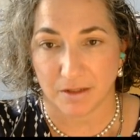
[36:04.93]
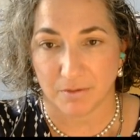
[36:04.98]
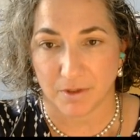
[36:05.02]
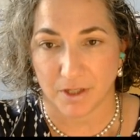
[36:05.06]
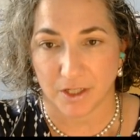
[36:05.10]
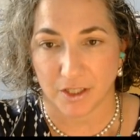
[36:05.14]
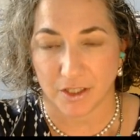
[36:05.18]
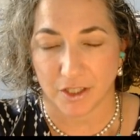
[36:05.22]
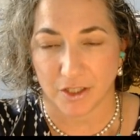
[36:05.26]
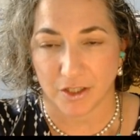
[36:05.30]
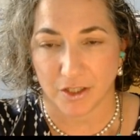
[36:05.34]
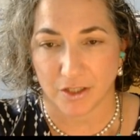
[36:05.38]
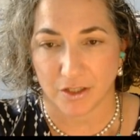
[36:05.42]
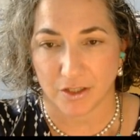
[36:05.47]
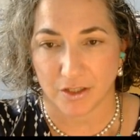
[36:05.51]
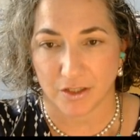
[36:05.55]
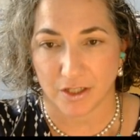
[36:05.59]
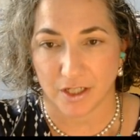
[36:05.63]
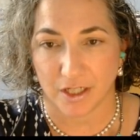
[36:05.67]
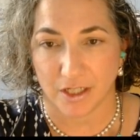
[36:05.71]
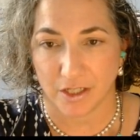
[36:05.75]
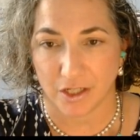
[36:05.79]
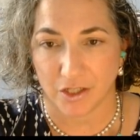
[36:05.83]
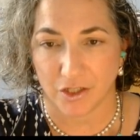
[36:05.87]
where you're
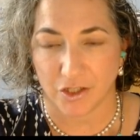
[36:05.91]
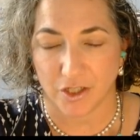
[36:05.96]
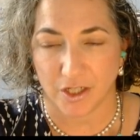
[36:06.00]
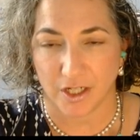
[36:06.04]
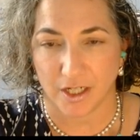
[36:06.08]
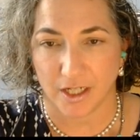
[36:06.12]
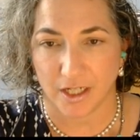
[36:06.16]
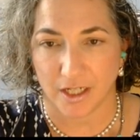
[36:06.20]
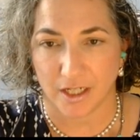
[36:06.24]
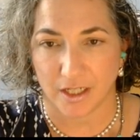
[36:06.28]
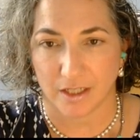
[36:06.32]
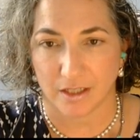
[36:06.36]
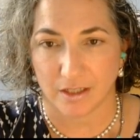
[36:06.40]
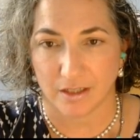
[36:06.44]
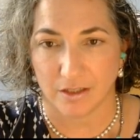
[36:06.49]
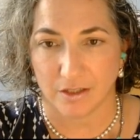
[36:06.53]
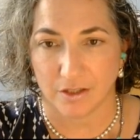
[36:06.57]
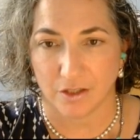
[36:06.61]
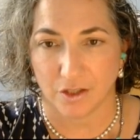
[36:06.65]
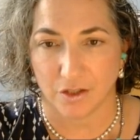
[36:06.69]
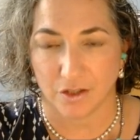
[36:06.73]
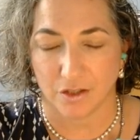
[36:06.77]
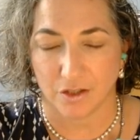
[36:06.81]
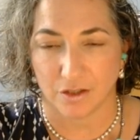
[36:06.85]
initiating
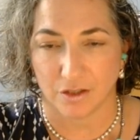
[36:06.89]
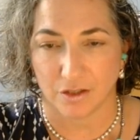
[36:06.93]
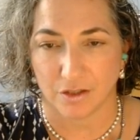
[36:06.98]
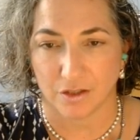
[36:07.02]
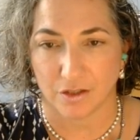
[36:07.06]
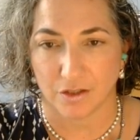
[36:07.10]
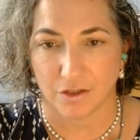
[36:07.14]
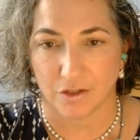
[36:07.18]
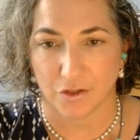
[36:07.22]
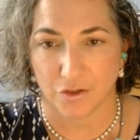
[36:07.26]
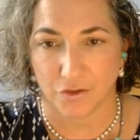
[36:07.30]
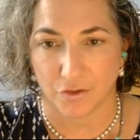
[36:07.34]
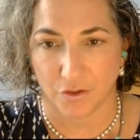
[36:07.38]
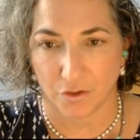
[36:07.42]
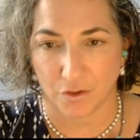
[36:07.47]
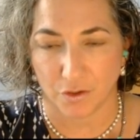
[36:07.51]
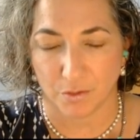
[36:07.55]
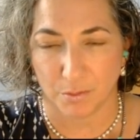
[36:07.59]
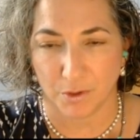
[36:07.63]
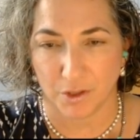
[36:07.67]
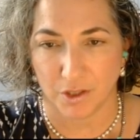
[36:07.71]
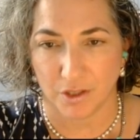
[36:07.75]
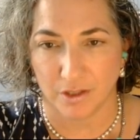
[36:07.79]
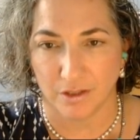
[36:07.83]
your stroke
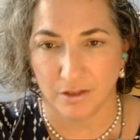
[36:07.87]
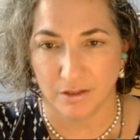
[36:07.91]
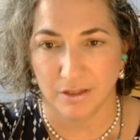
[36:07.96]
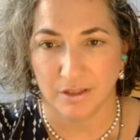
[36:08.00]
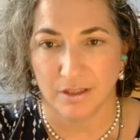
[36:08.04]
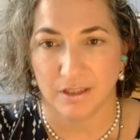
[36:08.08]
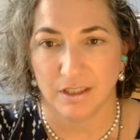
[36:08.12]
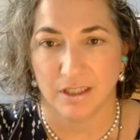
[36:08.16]
pull,